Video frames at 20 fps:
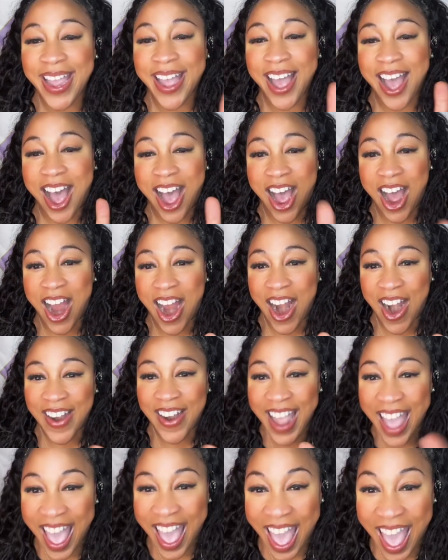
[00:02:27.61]

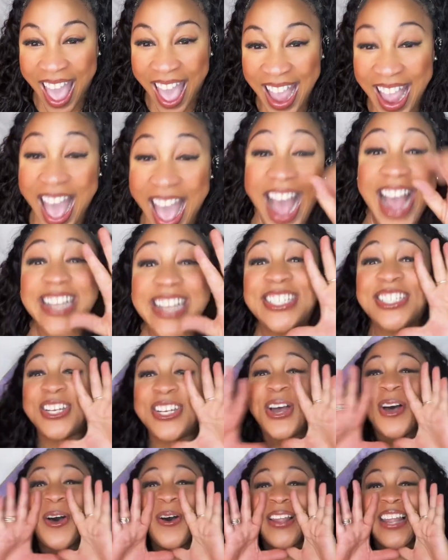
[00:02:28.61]
Hi
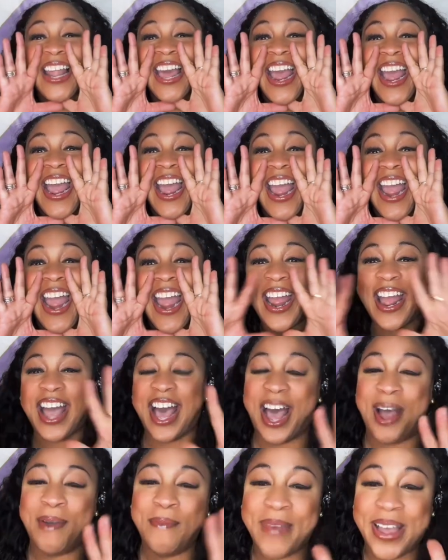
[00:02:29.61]
Julie.
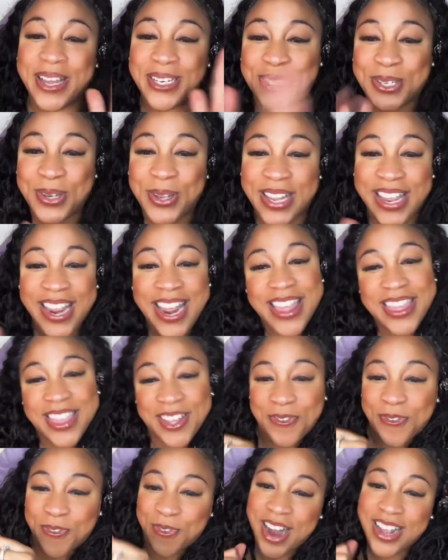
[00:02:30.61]
I met Julie in the
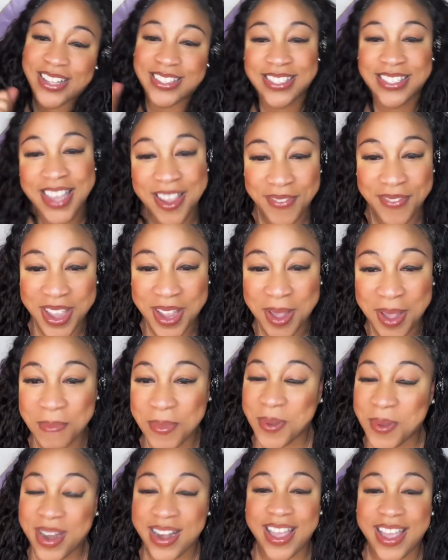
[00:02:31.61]
Freck TV
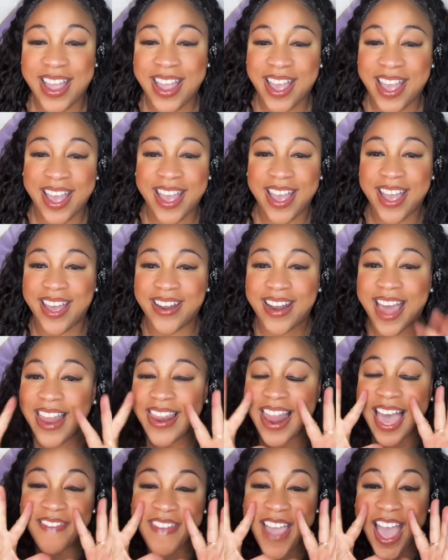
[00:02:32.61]
community and I
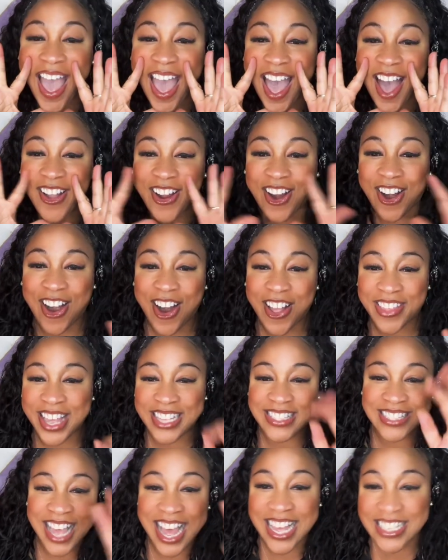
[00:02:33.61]
love ya, girl.
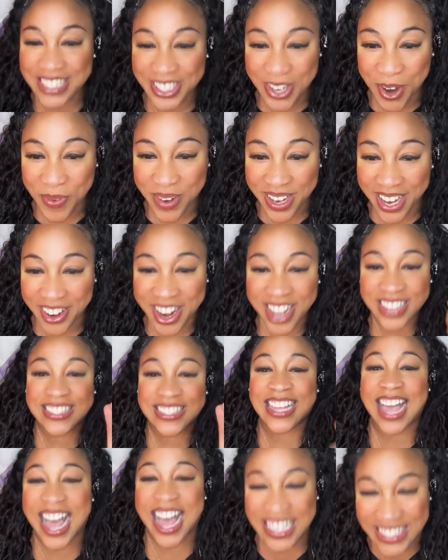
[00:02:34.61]
That's cousin over there.
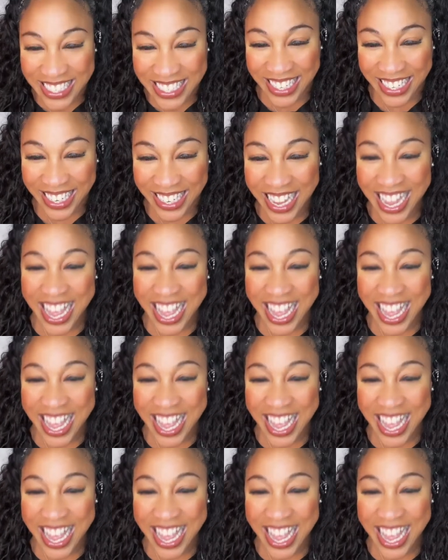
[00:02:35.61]
That's cousin.